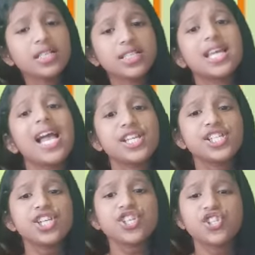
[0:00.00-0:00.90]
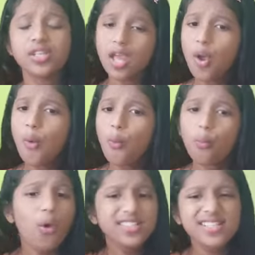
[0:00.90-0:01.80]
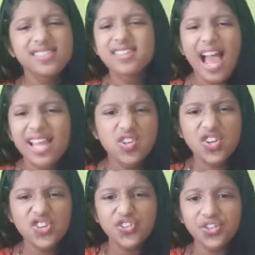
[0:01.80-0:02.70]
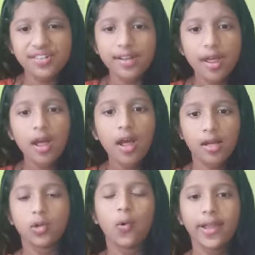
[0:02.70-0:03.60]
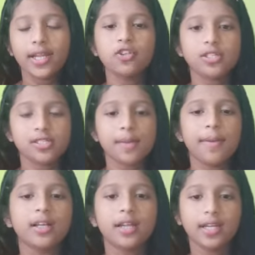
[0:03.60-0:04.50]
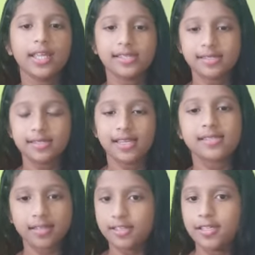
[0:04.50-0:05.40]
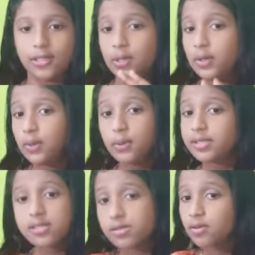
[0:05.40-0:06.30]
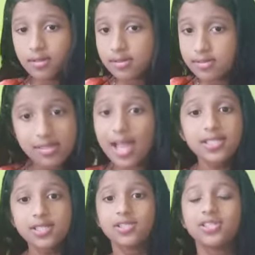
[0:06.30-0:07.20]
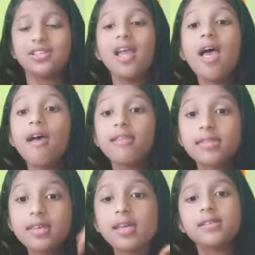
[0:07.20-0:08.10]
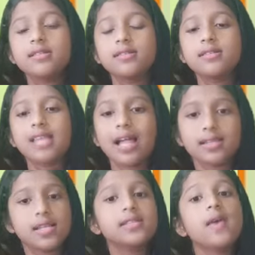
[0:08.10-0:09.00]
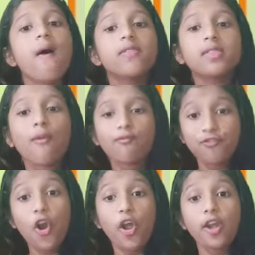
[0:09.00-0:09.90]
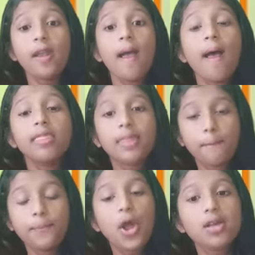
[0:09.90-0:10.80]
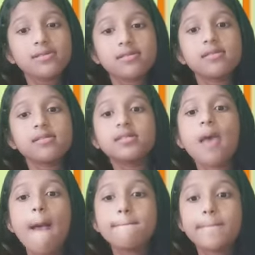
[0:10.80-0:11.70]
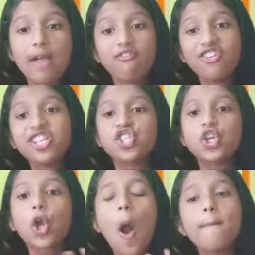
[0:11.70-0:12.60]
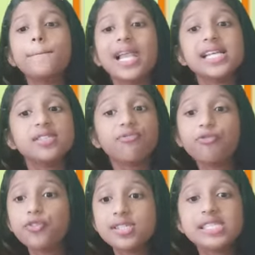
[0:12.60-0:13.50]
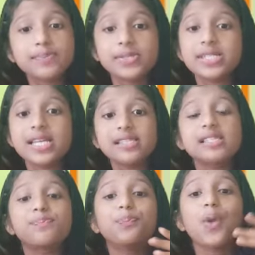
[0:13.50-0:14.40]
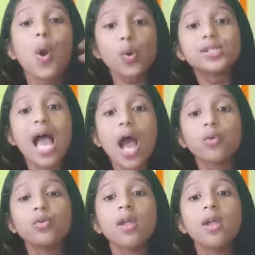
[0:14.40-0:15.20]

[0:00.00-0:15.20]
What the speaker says: Digestion. What is digestion? Going into our stomach, it gets excreted. No, that's known as a digestion. That is the food, the process by which complex food substances broke down